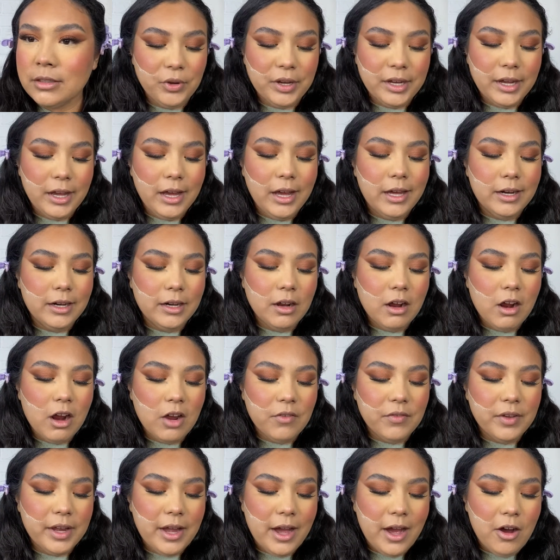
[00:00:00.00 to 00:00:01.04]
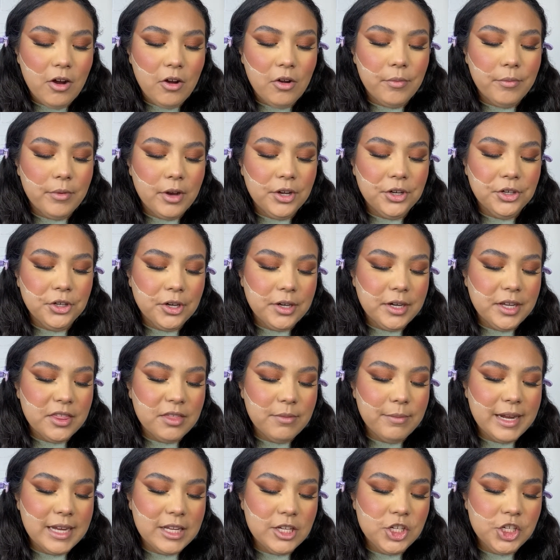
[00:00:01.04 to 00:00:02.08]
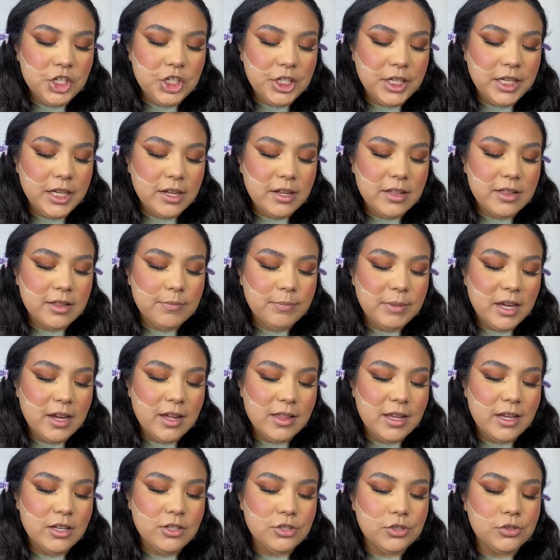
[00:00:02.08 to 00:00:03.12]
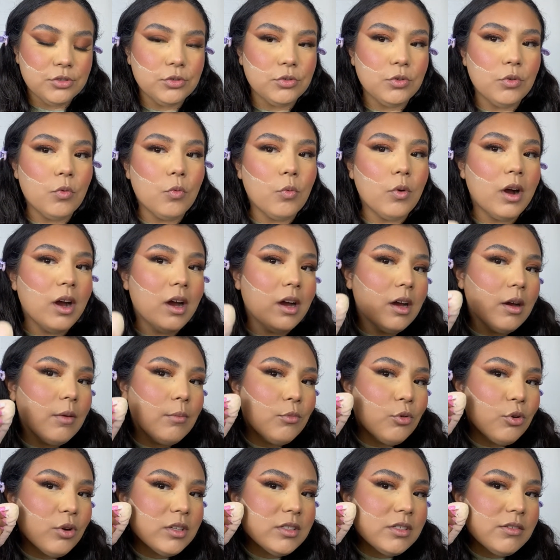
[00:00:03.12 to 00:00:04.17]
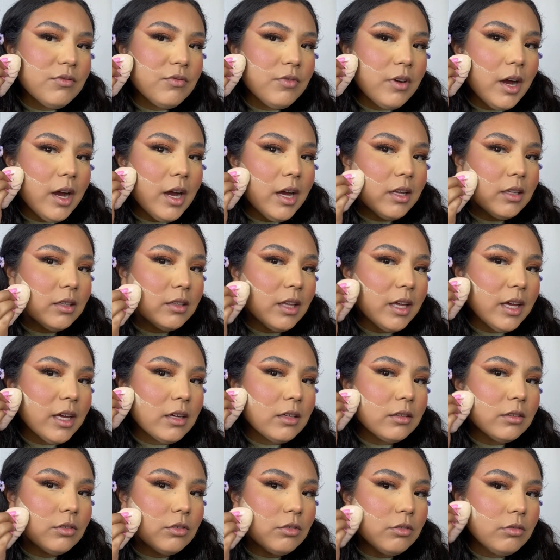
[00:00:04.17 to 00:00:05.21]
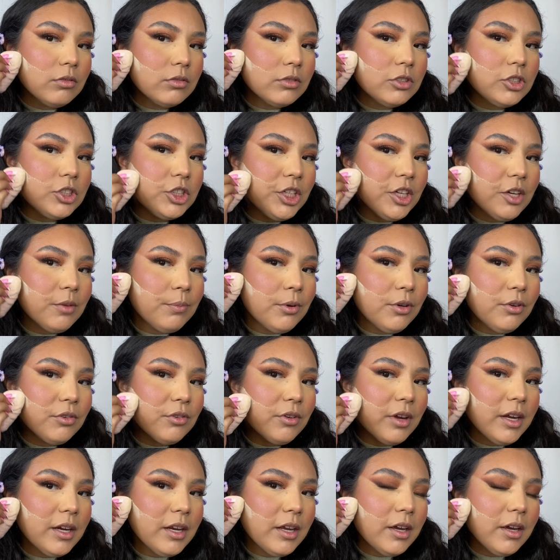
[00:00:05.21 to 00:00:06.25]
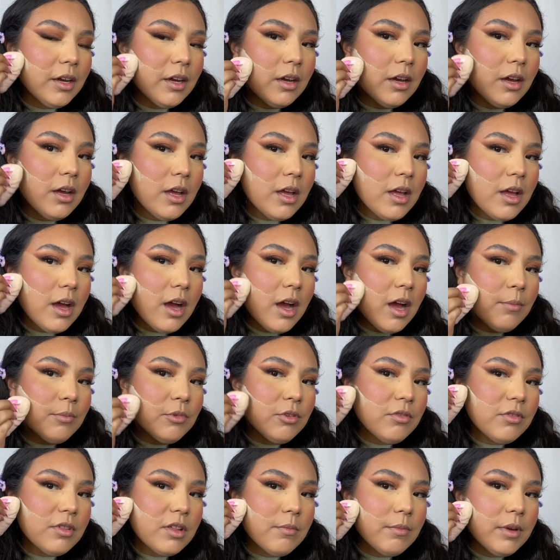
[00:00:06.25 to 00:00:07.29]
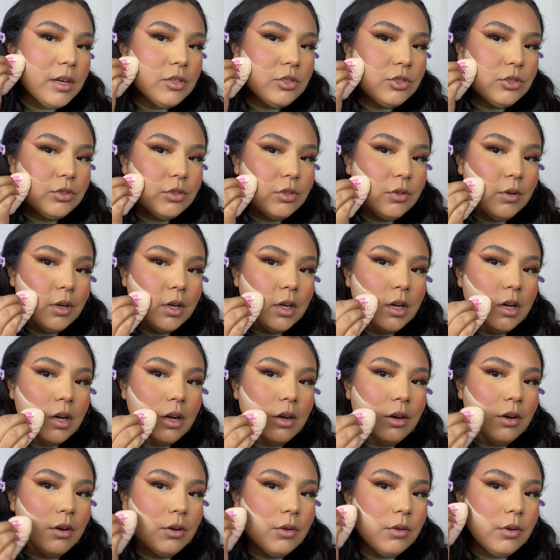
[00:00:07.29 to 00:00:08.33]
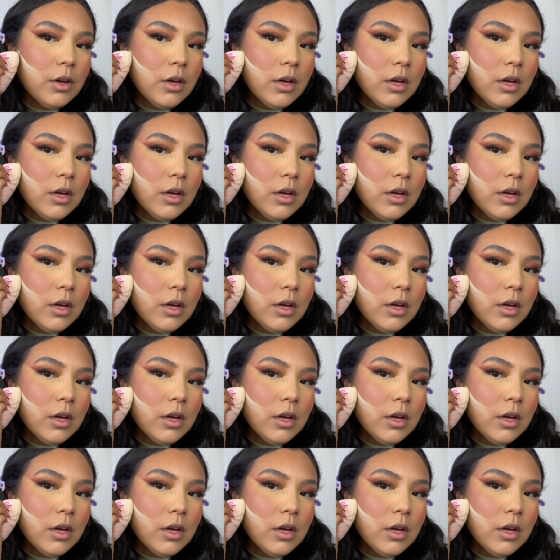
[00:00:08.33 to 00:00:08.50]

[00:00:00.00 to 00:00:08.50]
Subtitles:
Going ahead and carving out underneath my cheeks because I do want a more defined like little cheekbone right here. I'm using my Juno & Co.